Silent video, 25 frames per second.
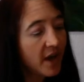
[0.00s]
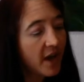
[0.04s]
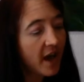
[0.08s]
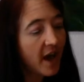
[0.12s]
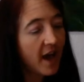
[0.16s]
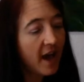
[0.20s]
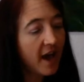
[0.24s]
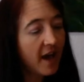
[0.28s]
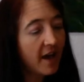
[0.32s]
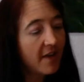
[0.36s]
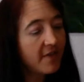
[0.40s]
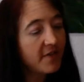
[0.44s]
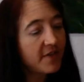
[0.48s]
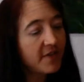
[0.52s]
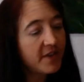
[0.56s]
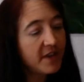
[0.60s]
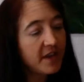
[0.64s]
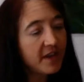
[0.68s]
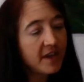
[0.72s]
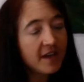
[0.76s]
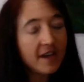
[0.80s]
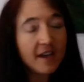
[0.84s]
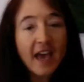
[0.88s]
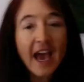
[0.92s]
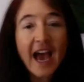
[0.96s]
uh,
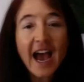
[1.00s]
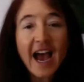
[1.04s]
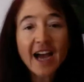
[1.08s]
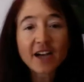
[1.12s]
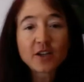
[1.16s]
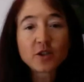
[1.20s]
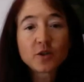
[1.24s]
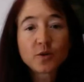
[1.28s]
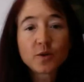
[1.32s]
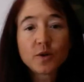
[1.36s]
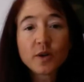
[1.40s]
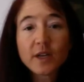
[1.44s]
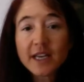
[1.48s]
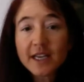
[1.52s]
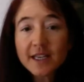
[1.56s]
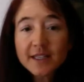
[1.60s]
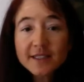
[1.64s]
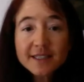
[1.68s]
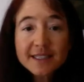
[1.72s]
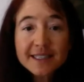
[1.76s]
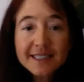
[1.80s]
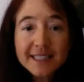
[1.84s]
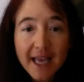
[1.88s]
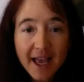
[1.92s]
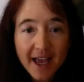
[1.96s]
the actual
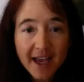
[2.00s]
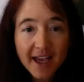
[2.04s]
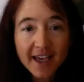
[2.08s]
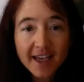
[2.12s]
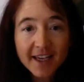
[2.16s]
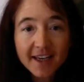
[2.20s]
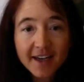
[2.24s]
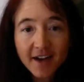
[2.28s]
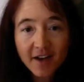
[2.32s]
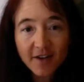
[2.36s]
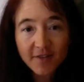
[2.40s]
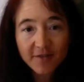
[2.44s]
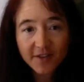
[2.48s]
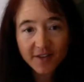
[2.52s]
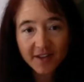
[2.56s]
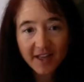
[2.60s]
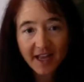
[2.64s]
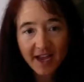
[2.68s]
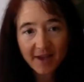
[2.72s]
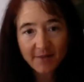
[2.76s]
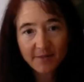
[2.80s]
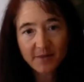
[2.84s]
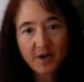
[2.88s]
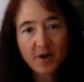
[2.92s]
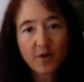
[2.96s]
inside of a
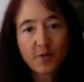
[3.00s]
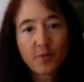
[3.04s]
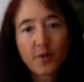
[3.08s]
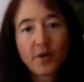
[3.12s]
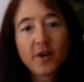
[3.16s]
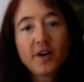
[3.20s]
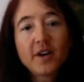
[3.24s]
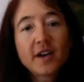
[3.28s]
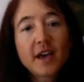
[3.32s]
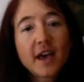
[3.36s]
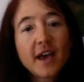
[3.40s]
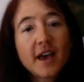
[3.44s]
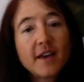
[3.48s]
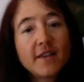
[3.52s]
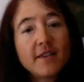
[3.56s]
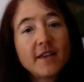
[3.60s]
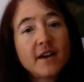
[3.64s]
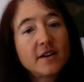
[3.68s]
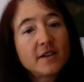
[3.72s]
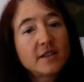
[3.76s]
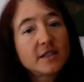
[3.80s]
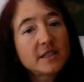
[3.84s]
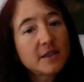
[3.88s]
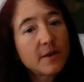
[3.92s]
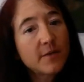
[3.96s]
lab notebook, and
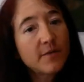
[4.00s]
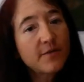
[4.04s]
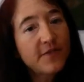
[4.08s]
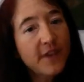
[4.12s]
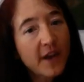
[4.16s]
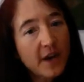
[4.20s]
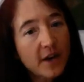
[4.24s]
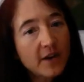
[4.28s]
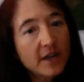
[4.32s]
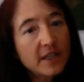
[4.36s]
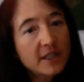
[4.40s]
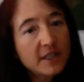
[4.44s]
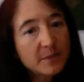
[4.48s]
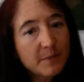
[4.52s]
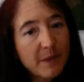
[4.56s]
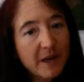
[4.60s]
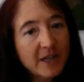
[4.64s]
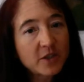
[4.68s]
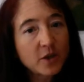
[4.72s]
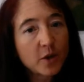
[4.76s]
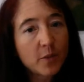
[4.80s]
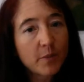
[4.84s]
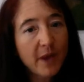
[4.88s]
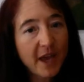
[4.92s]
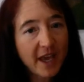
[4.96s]
there's some very
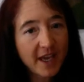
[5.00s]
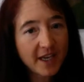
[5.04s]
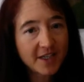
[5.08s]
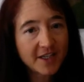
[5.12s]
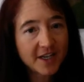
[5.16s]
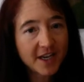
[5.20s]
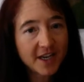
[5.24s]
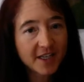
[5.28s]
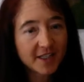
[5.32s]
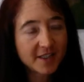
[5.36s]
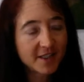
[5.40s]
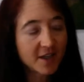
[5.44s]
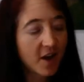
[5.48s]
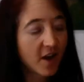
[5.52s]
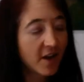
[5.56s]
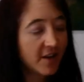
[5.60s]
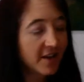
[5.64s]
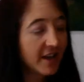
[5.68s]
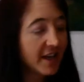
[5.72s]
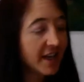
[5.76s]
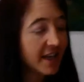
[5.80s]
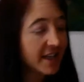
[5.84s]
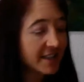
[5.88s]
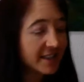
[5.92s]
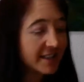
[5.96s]
special pages on
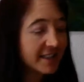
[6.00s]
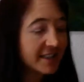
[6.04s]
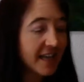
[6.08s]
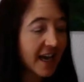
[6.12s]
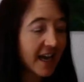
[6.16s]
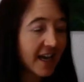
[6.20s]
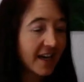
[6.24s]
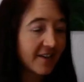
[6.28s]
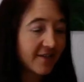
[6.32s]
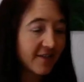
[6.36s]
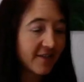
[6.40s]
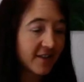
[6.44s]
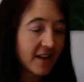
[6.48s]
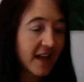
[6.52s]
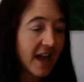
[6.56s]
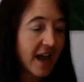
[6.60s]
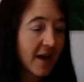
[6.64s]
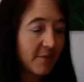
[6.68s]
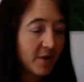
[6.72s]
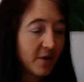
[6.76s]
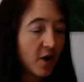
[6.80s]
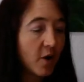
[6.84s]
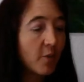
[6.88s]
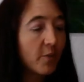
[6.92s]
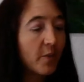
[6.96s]
the inside of a lab
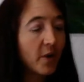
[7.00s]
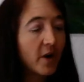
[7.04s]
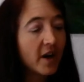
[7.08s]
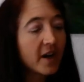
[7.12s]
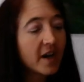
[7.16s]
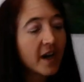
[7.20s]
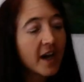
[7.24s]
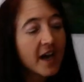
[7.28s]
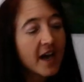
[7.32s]
notebook.